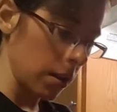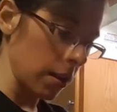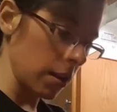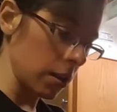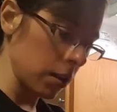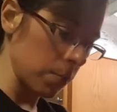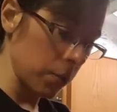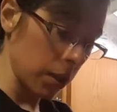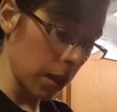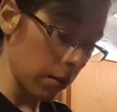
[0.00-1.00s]
and then just
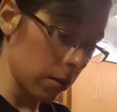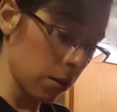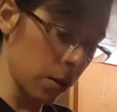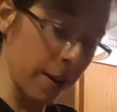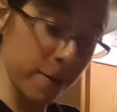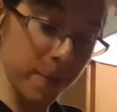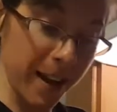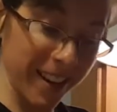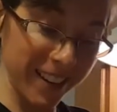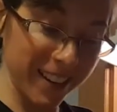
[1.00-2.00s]
put that straight
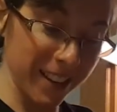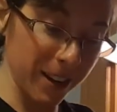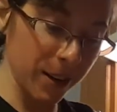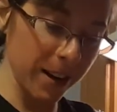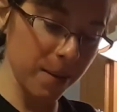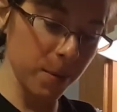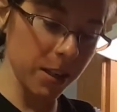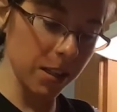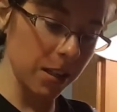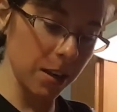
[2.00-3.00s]
back into the crepe
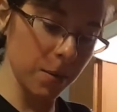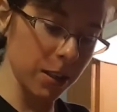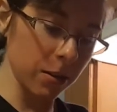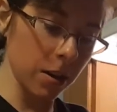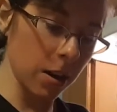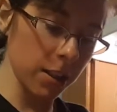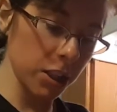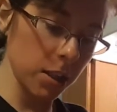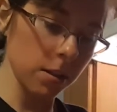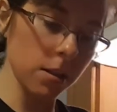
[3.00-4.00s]
and just eat a bunch of ricotta
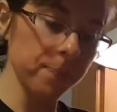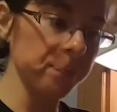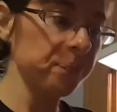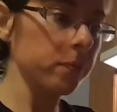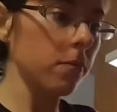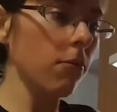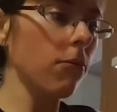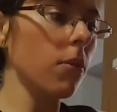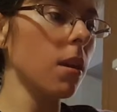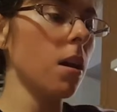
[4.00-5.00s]
cheese.
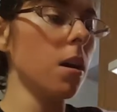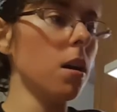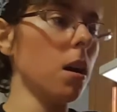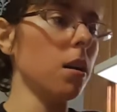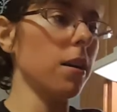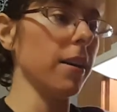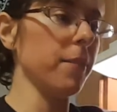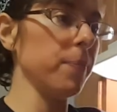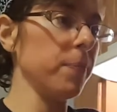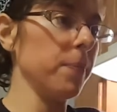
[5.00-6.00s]
All right.